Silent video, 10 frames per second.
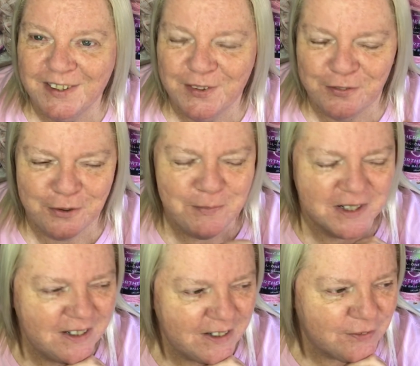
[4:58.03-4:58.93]
from the
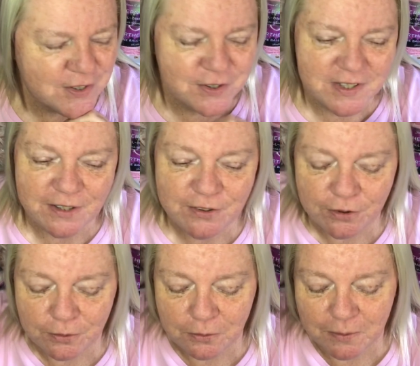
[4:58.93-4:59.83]
cliffs, because they're not
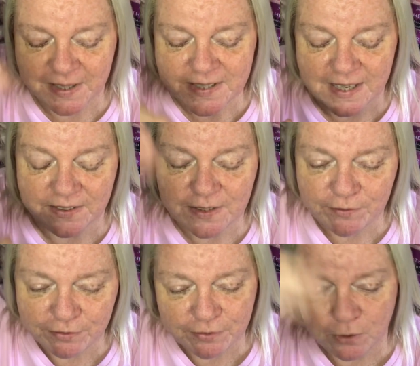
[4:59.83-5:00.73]
all the way down. They didn't
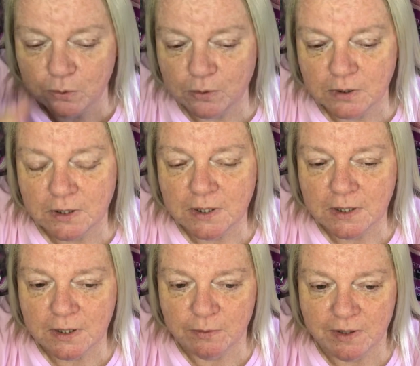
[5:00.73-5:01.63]
fall
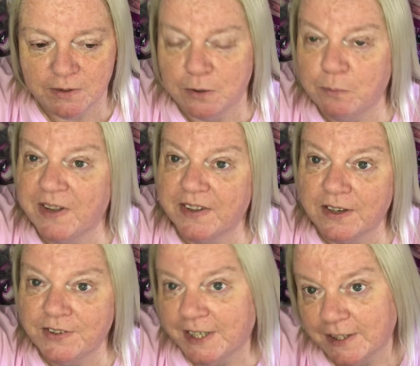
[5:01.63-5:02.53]
although I don't know where they
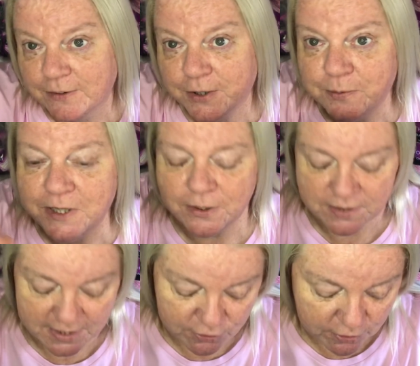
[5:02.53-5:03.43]
are now because we don't
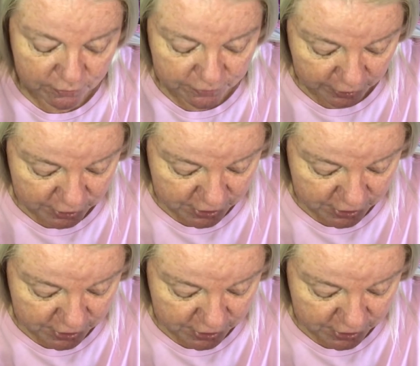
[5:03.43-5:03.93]
see drone footage